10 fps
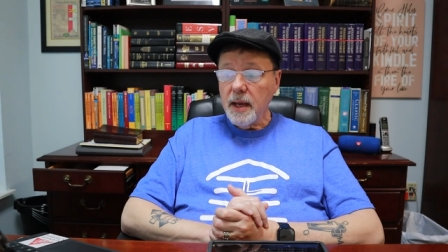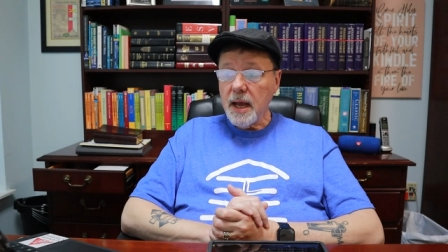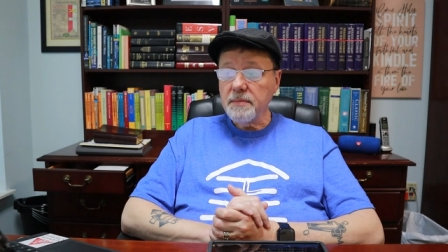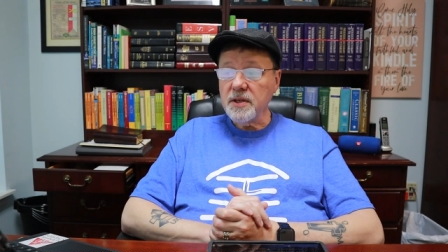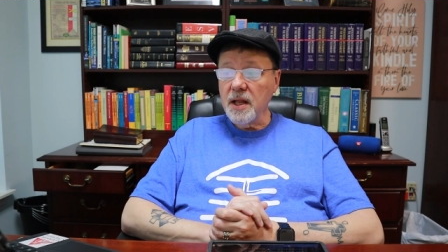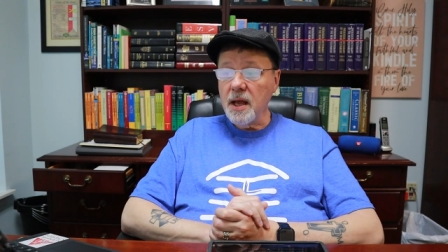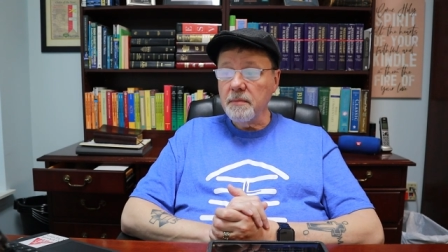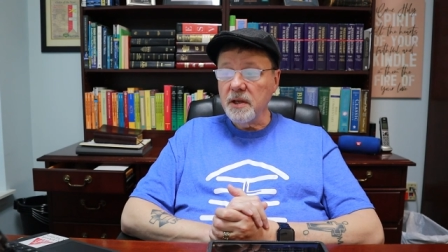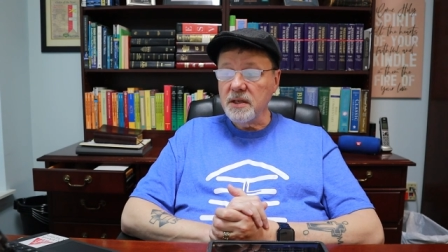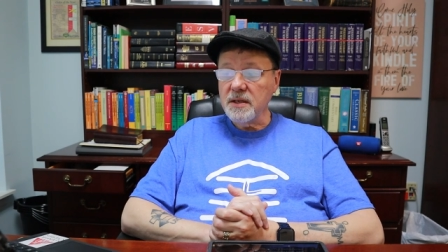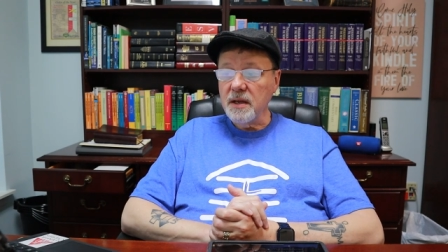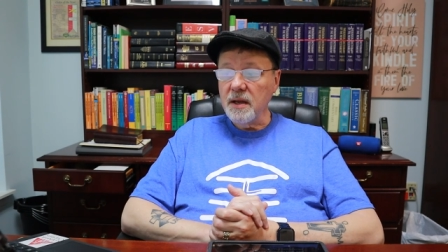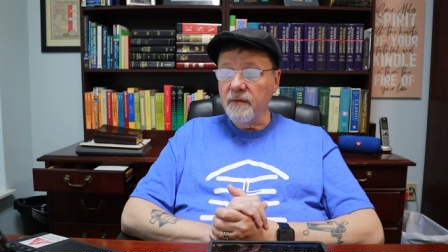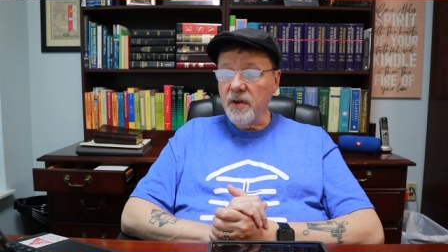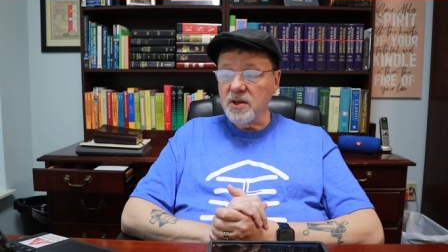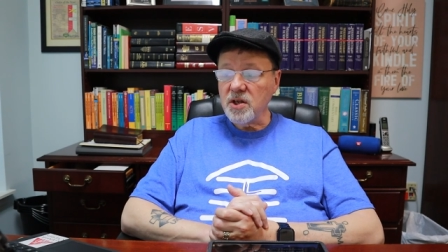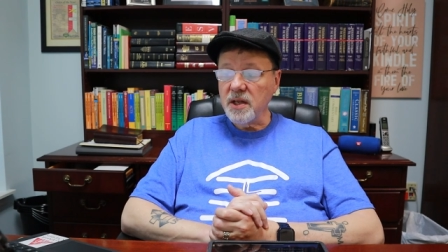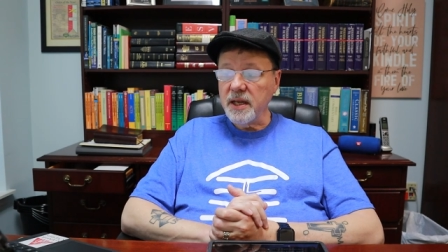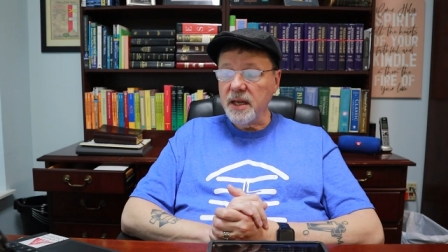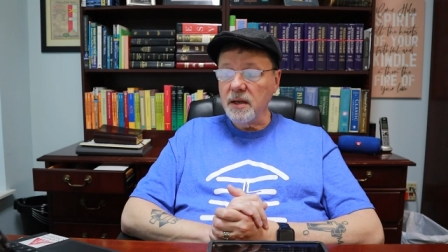Absalom is
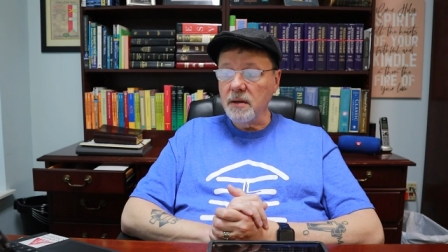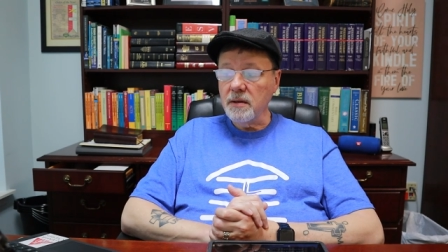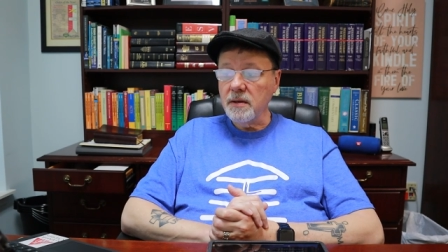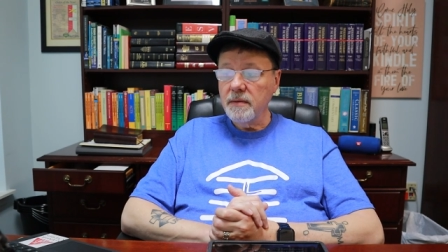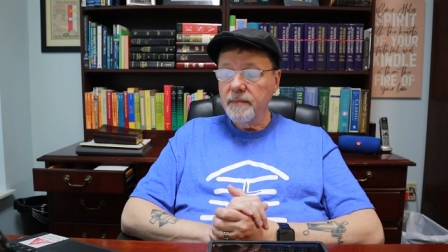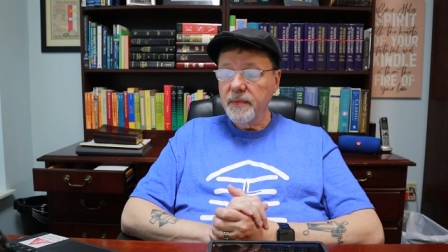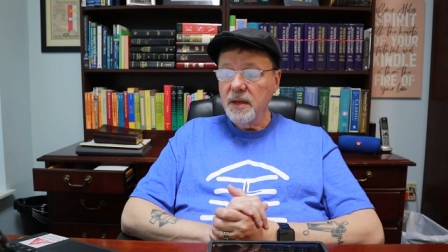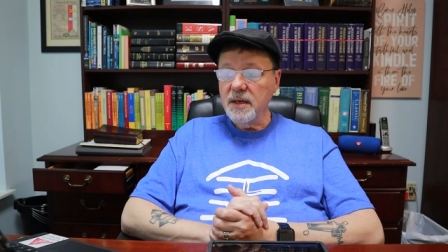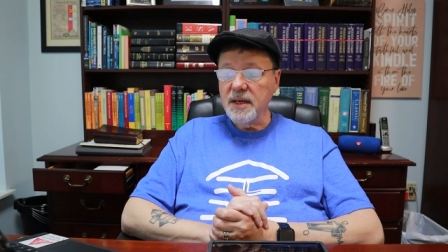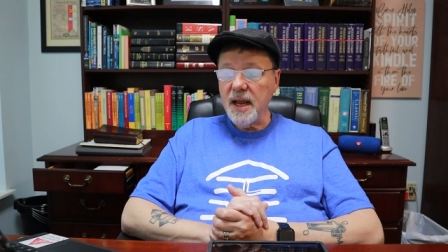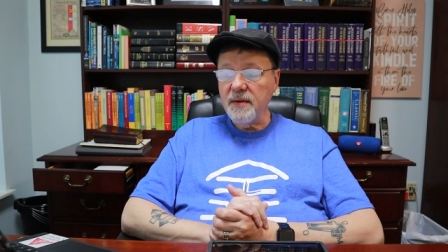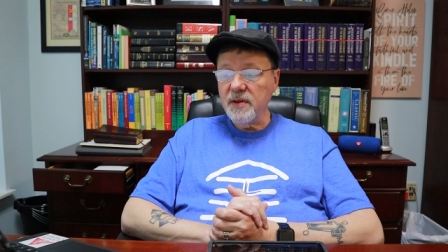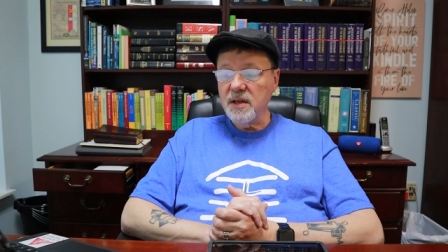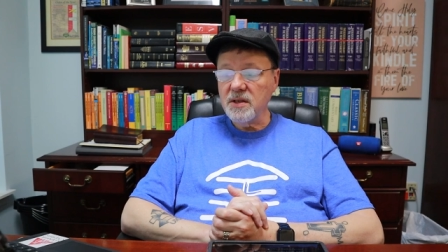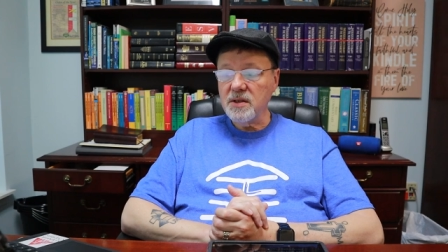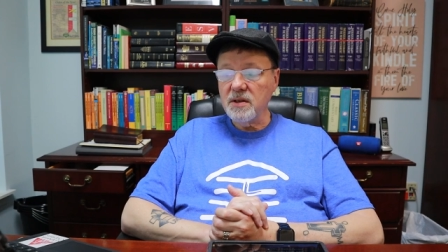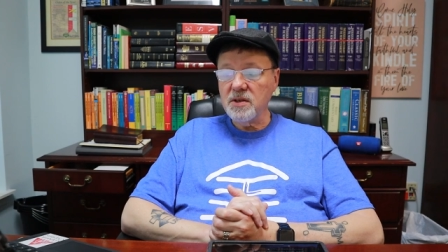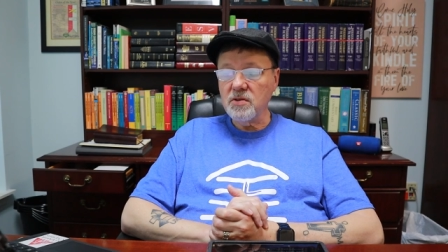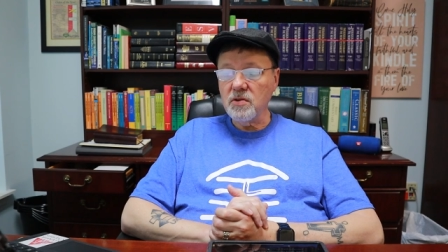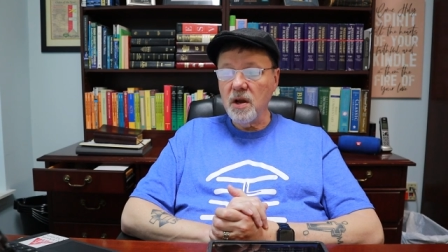eventually killed. David is
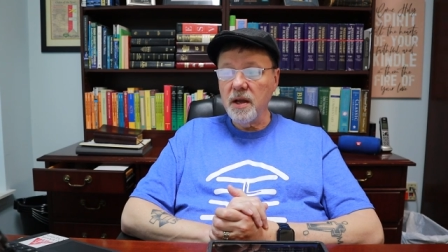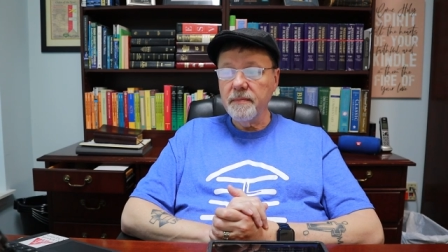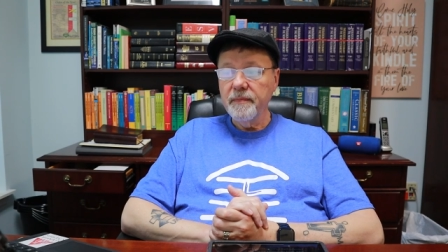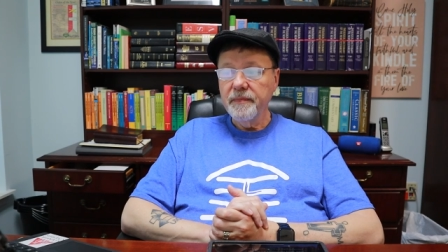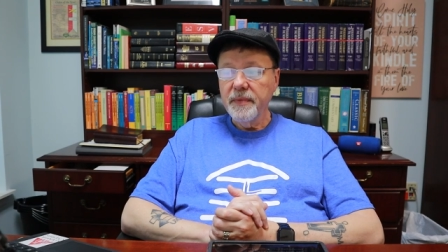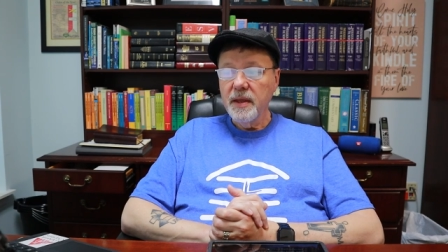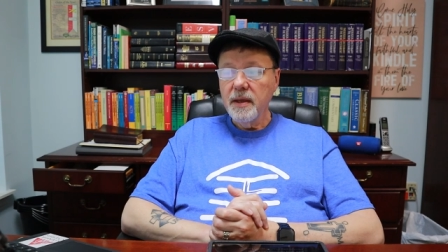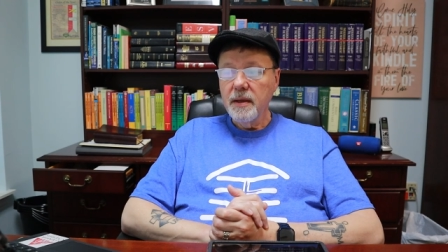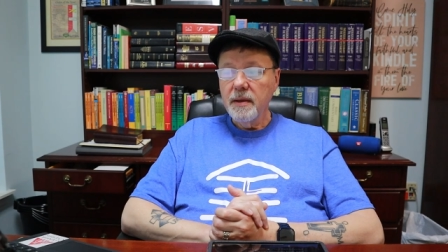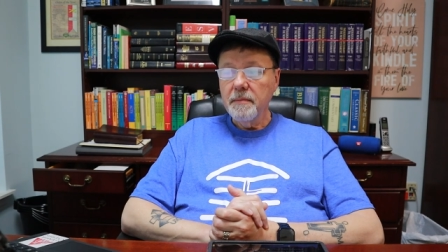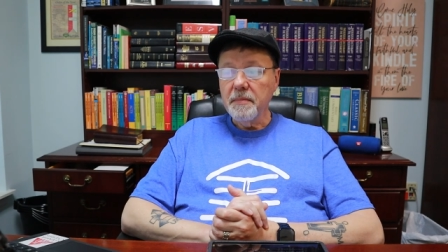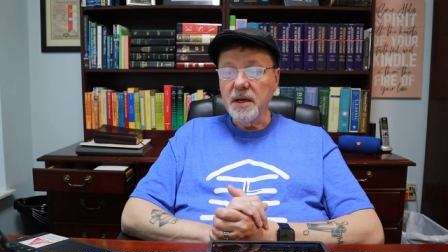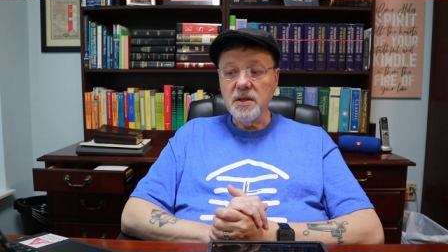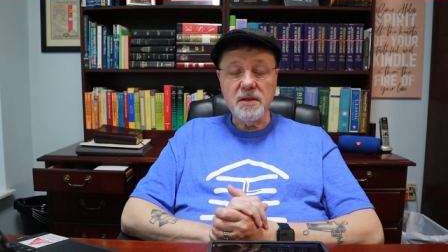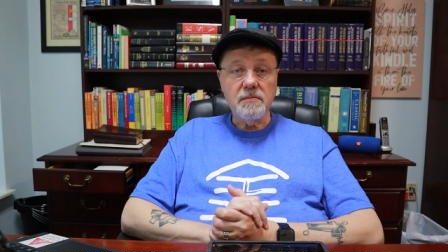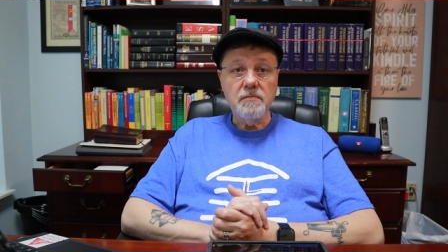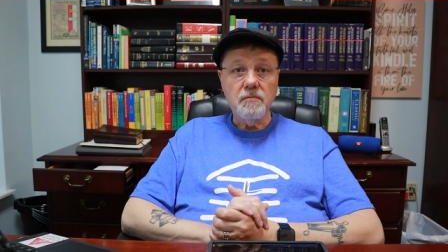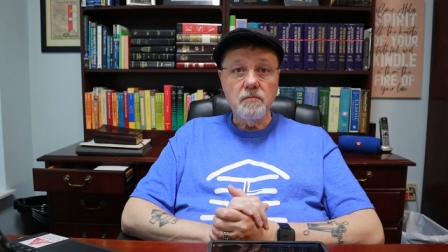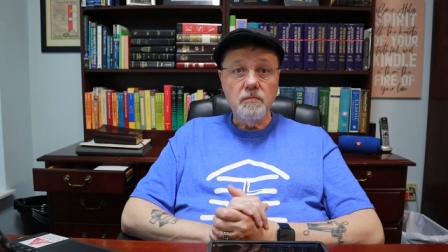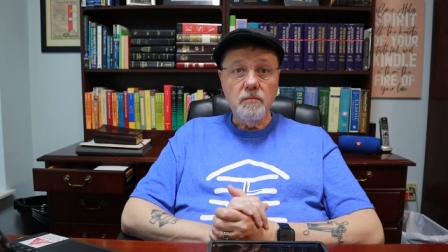distraught, but he's
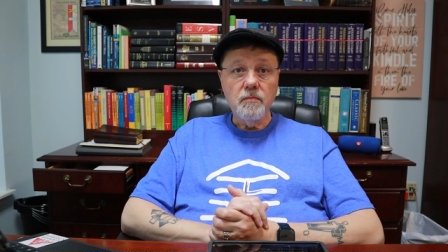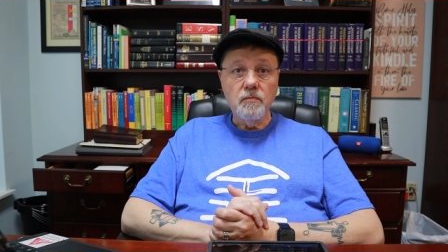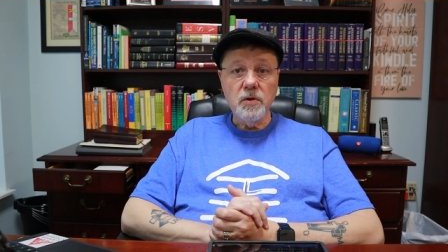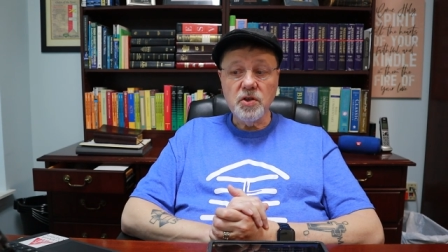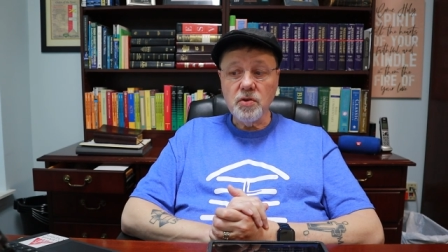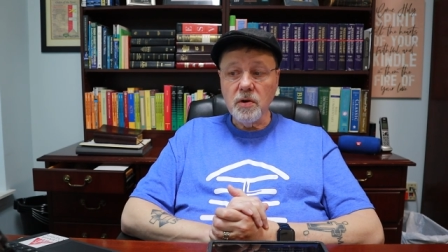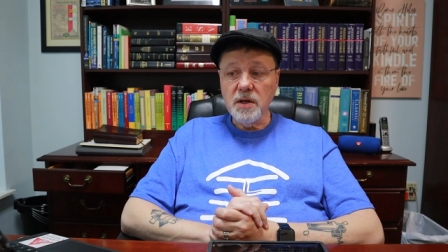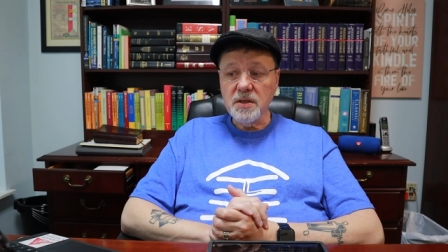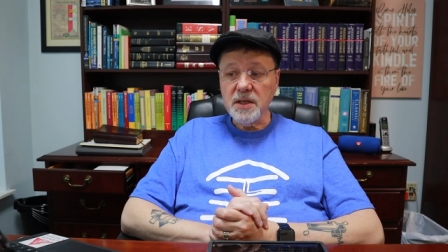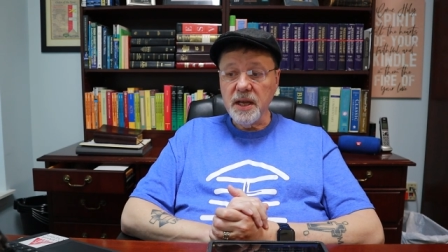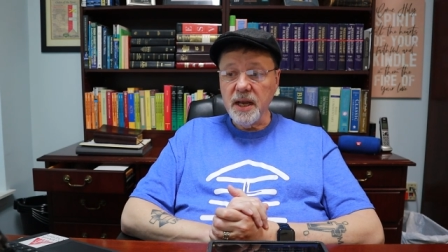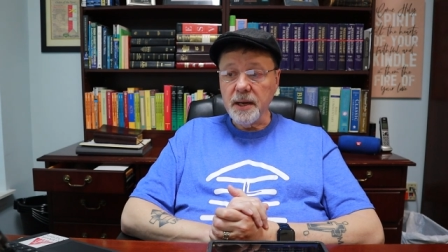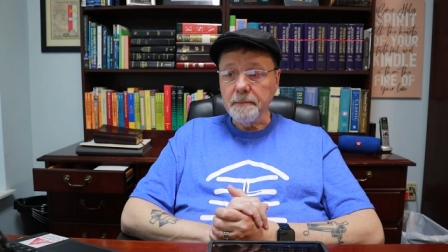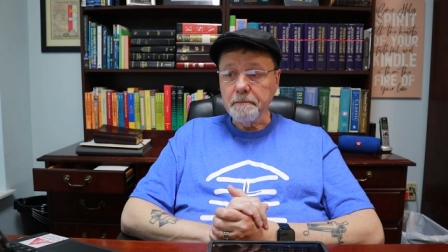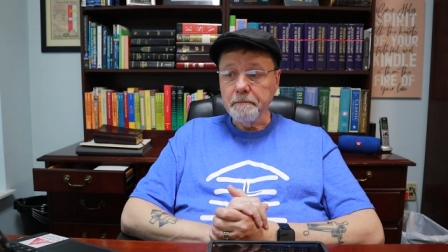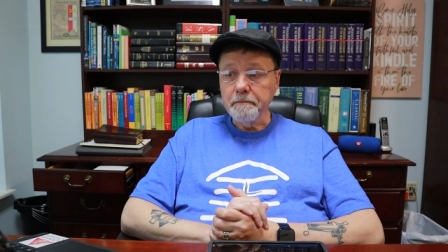restored as king.